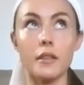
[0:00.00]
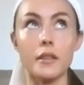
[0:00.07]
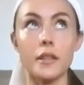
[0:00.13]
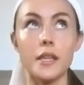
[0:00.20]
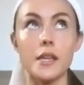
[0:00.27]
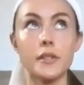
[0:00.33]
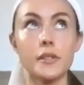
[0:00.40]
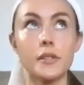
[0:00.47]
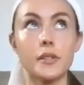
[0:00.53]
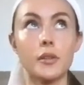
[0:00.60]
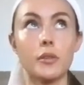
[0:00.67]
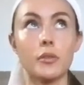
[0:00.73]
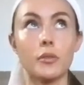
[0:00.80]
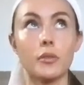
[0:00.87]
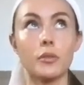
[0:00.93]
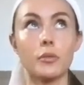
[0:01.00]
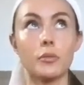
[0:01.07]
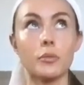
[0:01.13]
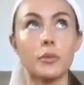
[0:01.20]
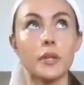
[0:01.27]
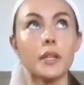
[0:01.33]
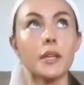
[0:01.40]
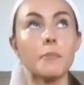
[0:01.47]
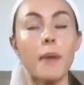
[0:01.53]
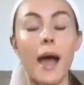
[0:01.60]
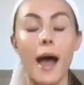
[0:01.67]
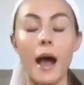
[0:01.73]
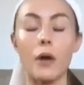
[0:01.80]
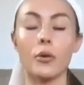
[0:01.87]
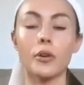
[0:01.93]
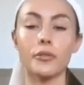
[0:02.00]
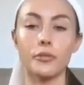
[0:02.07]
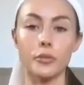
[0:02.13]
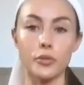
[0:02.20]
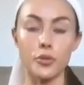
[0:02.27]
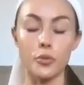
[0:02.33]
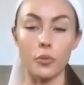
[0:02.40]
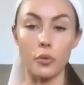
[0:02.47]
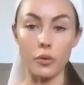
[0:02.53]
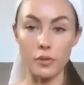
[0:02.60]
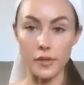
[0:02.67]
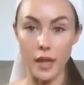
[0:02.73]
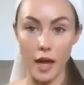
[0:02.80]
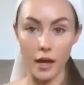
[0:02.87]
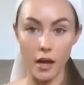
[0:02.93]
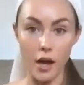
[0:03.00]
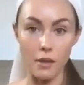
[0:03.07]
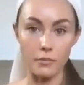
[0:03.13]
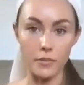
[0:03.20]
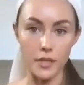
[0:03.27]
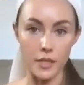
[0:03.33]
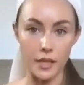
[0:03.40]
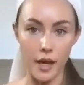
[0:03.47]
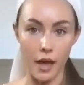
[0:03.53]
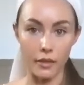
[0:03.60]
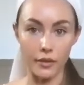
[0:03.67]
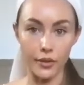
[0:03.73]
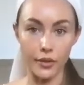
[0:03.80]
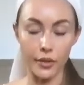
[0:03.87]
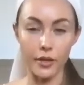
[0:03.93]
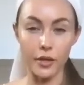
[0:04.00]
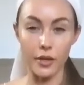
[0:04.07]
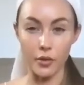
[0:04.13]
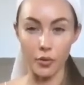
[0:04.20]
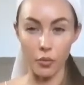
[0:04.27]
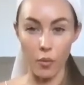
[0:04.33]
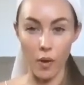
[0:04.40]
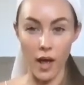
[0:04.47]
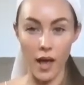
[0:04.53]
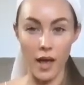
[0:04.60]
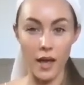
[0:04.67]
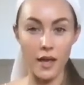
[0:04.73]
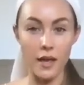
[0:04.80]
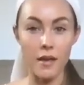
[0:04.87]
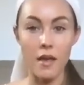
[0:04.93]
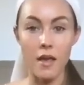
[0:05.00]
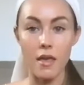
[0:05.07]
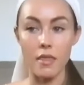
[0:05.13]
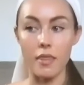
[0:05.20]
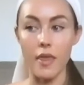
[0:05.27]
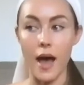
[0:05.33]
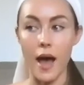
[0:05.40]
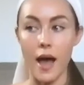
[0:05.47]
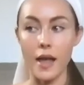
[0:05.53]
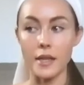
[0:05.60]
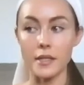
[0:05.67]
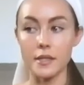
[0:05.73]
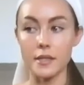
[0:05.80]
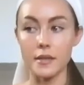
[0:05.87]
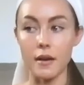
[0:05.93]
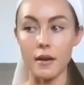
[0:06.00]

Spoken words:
these really powerful tools that come together in a way that